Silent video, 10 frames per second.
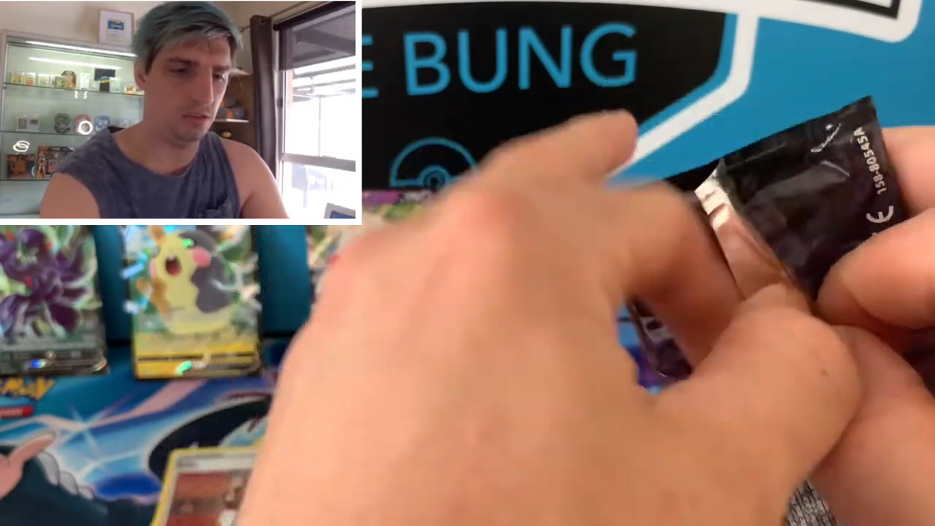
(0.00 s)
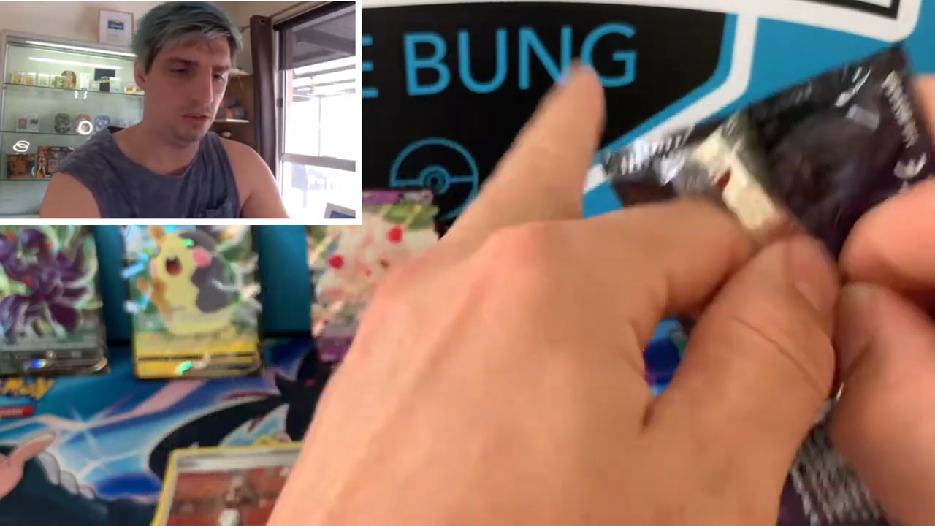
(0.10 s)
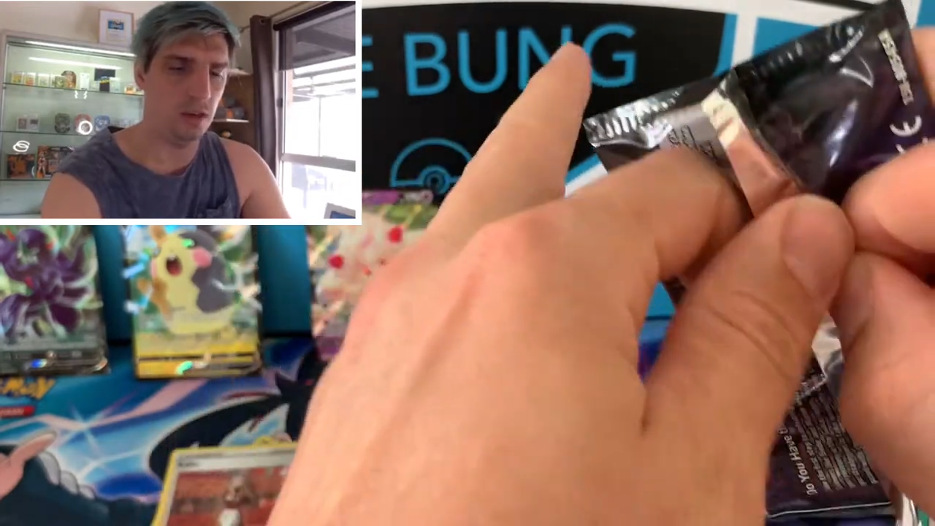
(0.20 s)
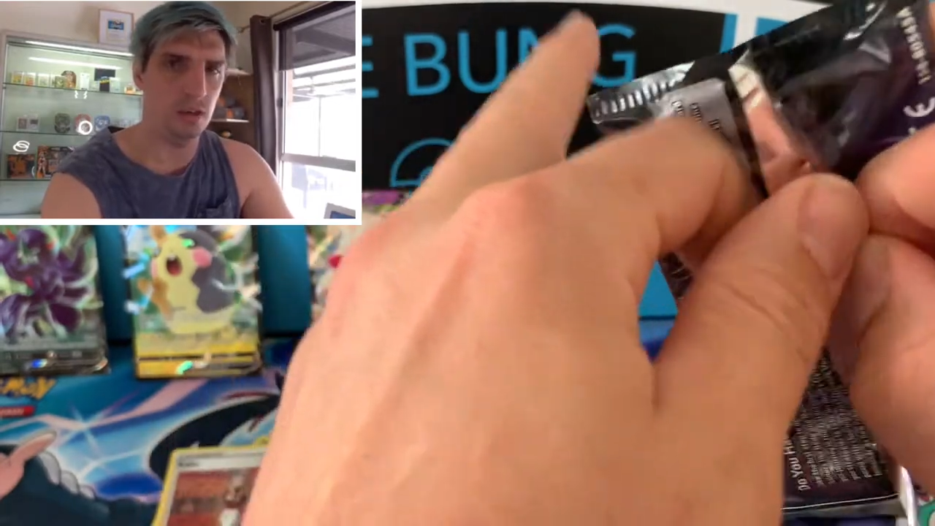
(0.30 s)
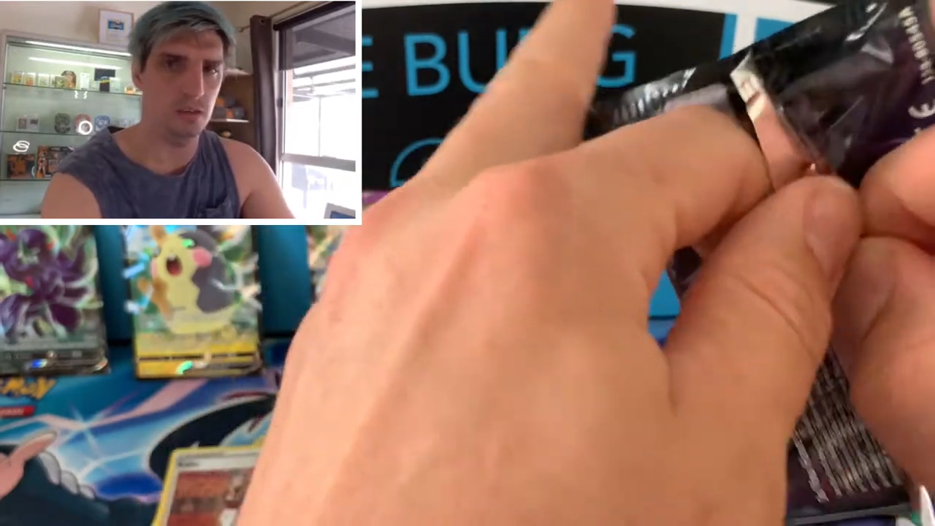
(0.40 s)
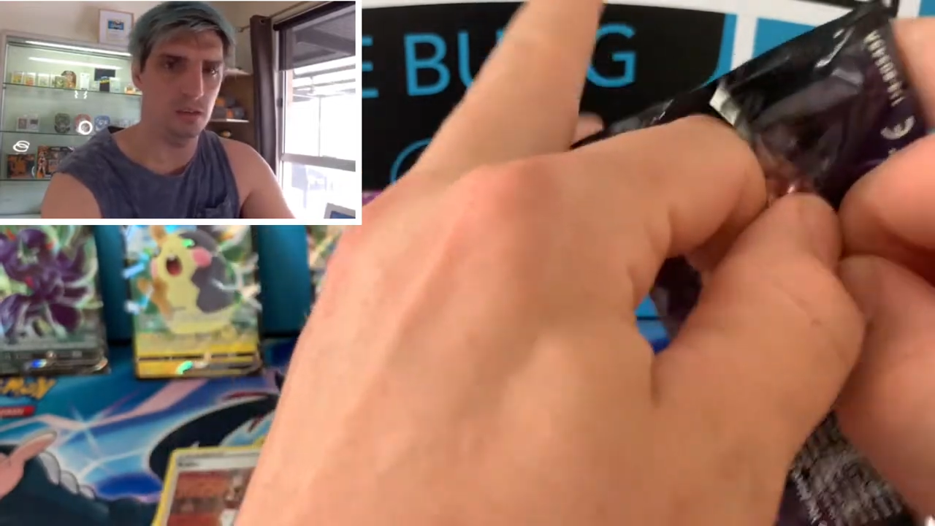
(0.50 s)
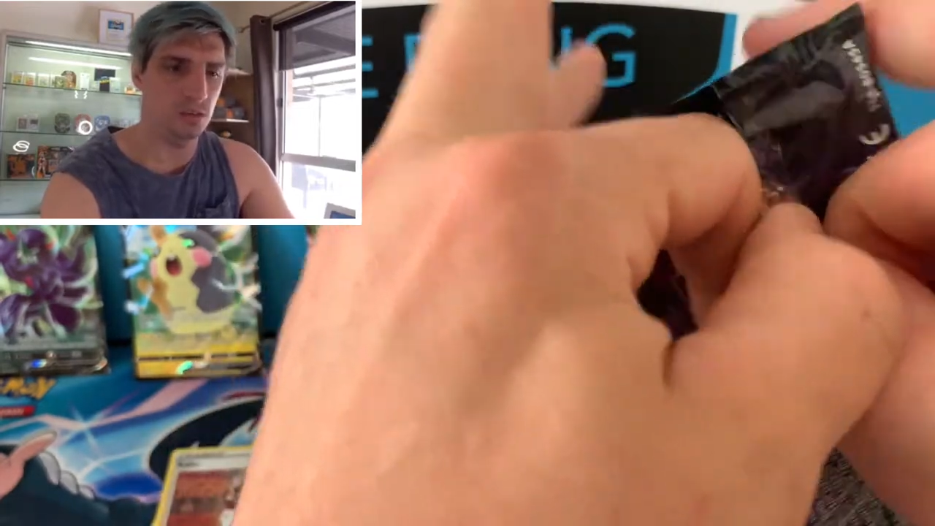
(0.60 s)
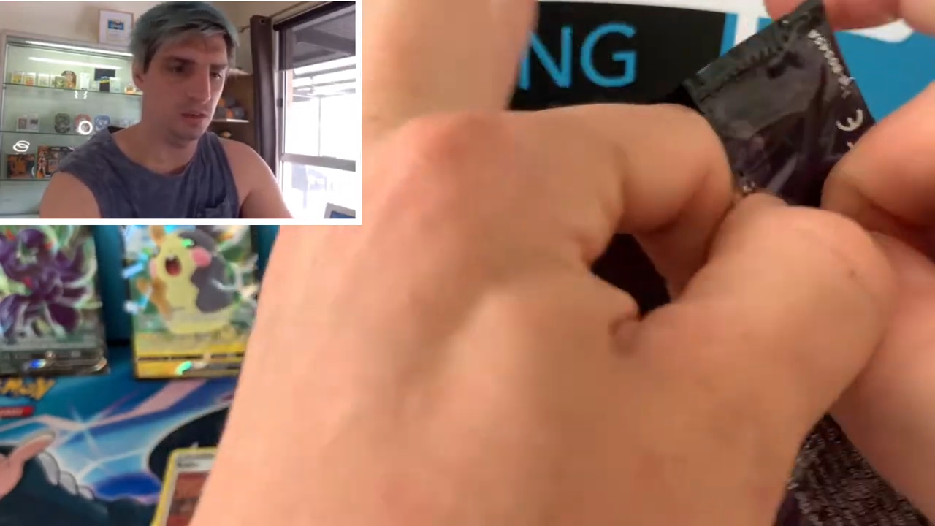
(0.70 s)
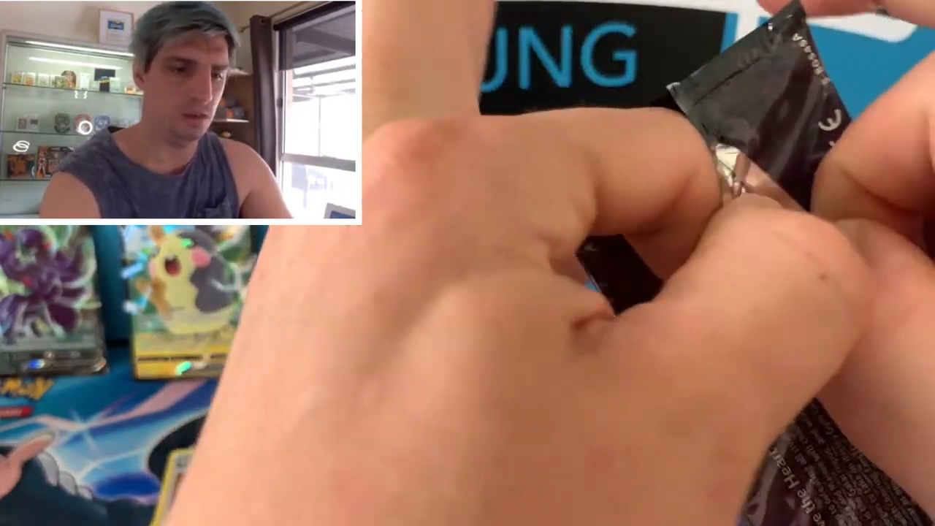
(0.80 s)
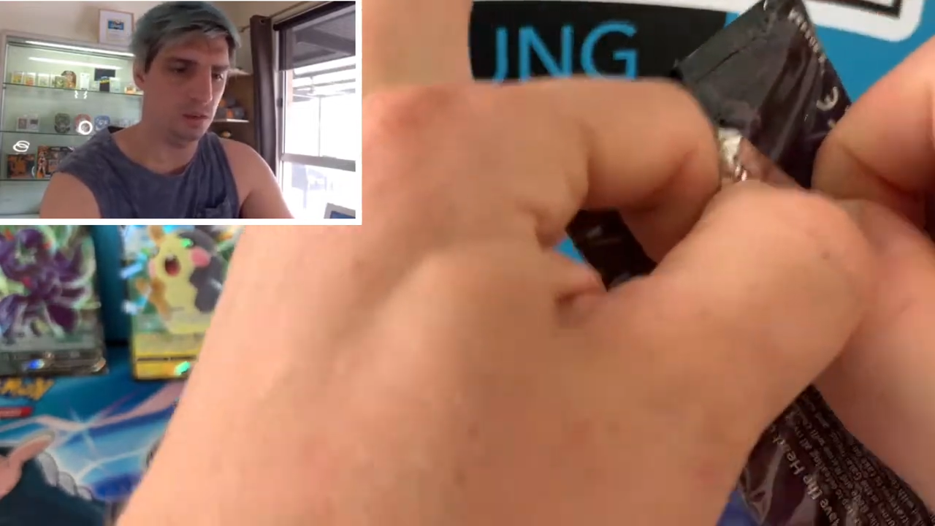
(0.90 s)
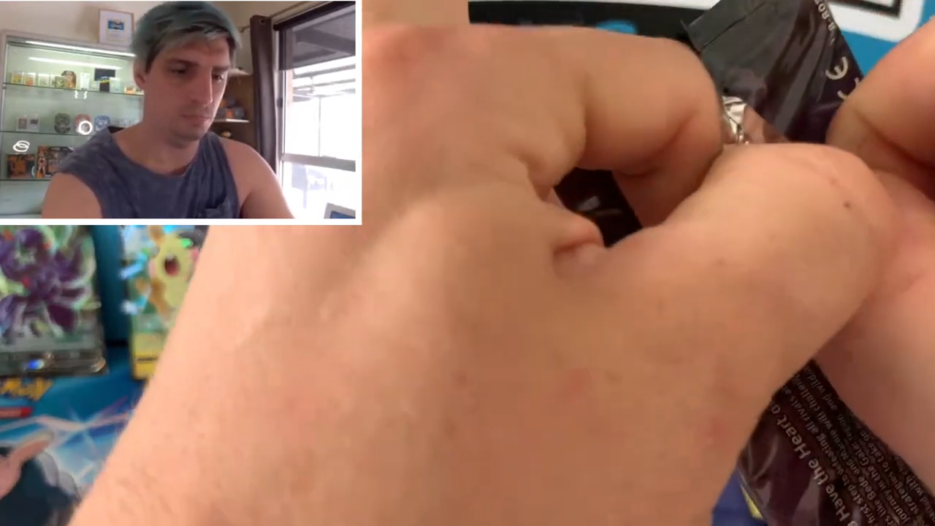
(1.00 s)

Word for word: trainers in a row.